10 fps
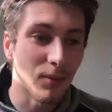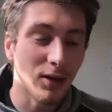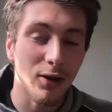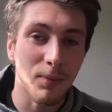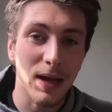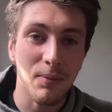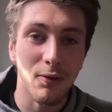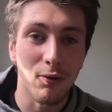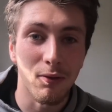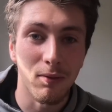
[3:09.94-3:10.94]
lot of
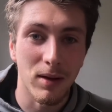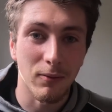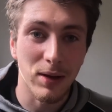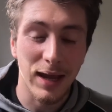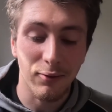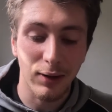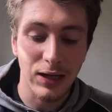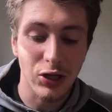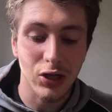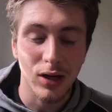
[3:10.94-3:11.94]
people, when they
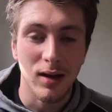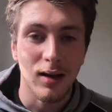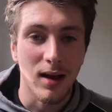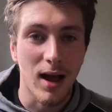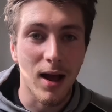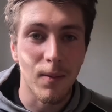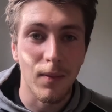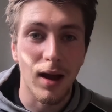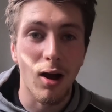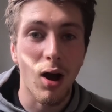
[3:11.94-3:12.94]
reach a
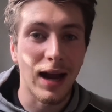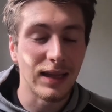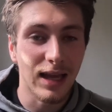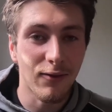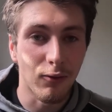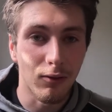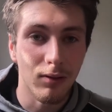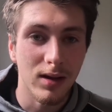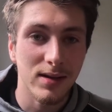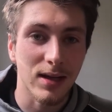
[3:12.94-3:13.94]
higher
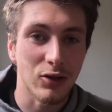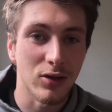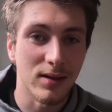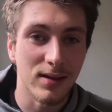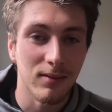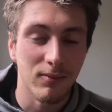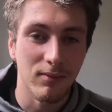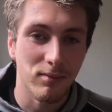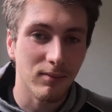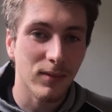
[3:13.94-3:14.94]
level, such as
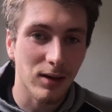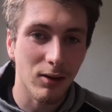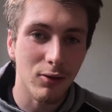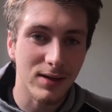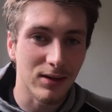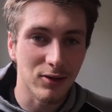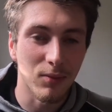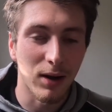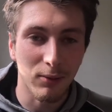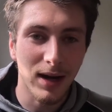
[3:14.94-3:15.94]
closer to
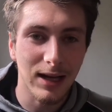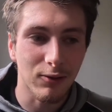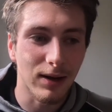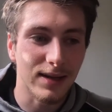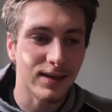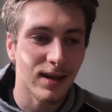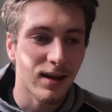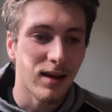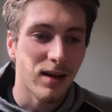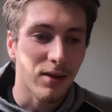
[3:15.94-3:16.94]
my running quest,
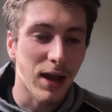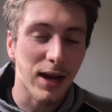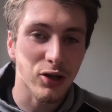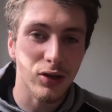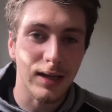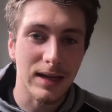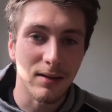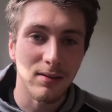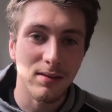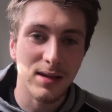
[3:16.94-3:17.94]
they
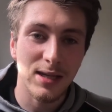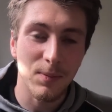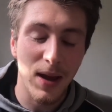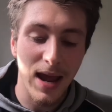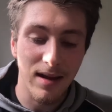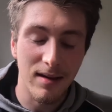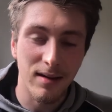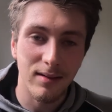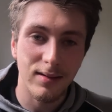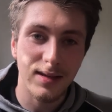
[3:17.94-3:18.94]
actually
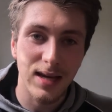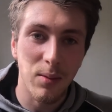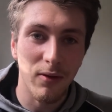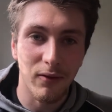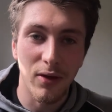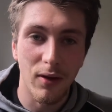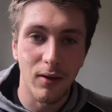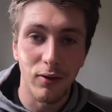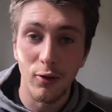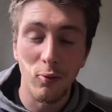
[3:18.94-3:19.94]
spend some of
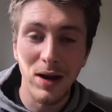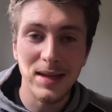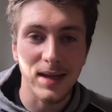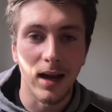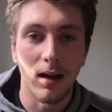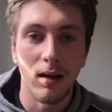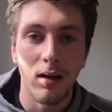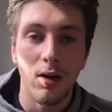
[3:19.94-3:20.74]
the winter